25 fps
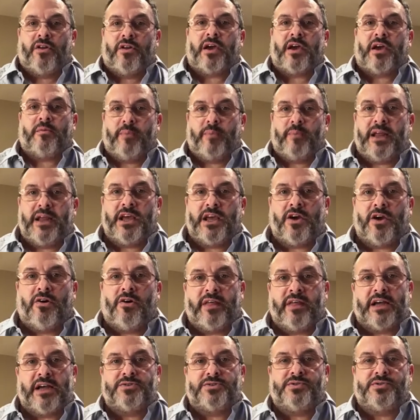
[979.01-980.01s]
I completely got
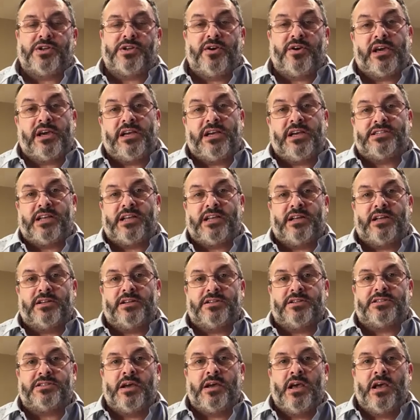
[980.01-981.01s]
that. She was doing
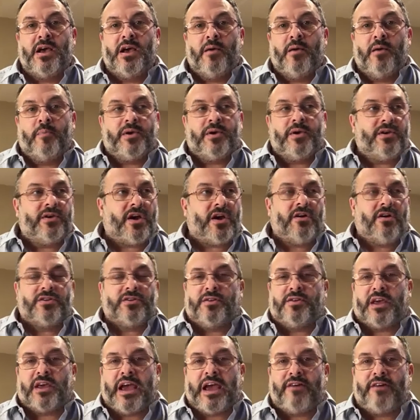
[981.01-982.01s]
EastEnders. But you can't do
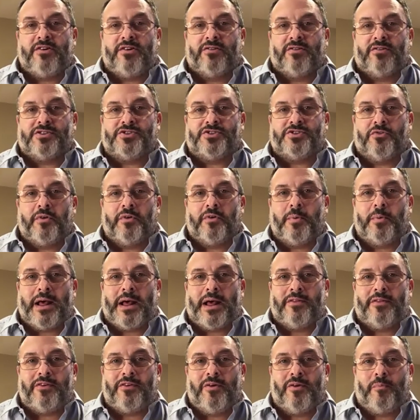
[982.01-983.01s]
the Carry On story
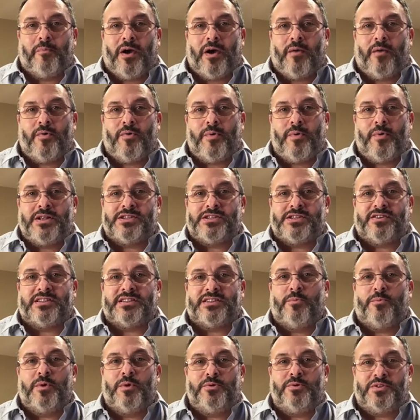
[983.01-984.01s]
without doing Barbara Windsor. He
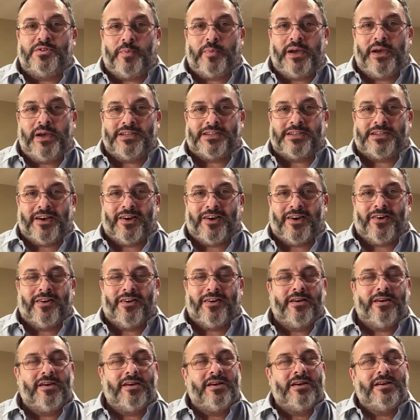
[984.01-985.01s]
said, will you speak to her?
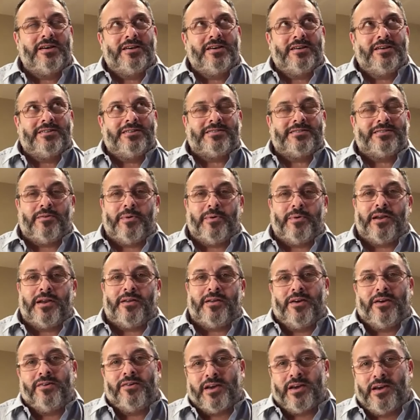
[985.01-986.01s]
So I went,
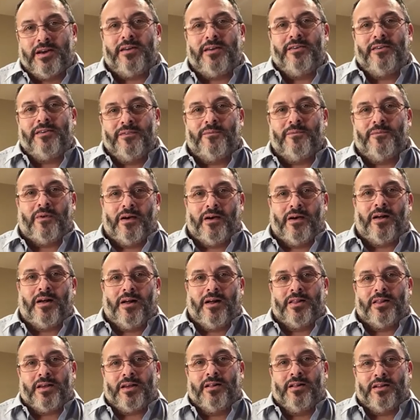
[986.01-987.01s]
okay.
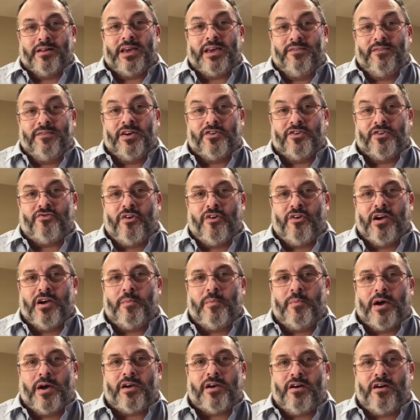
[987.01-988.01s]
I'll give it a try,
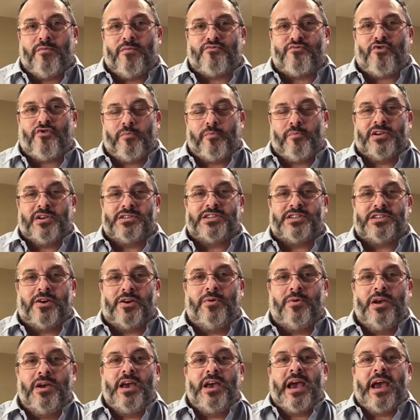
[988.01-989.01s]
but I can't promise. So
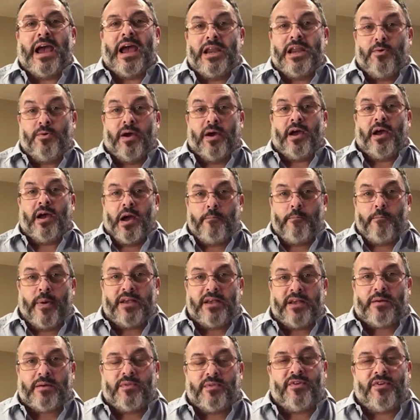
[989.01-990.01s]
anyway, I picked
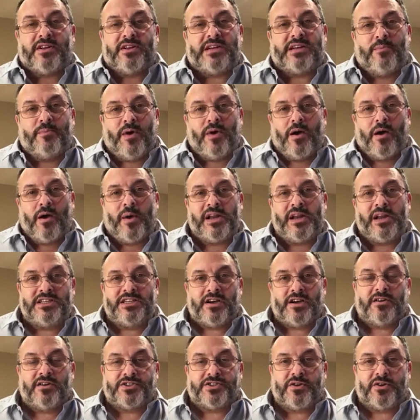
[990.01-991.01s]
up the phone. I said, Barbara, I need to
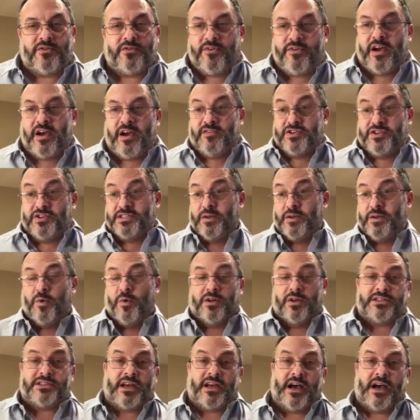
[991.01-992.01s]
ask you a favour. She said,
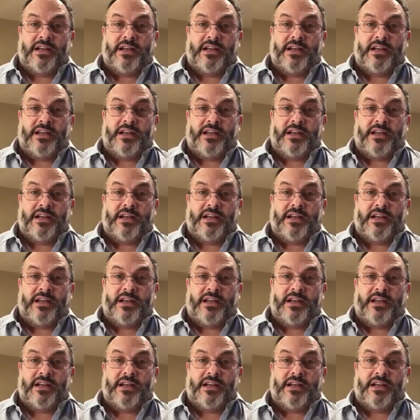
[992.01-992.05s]
what's that?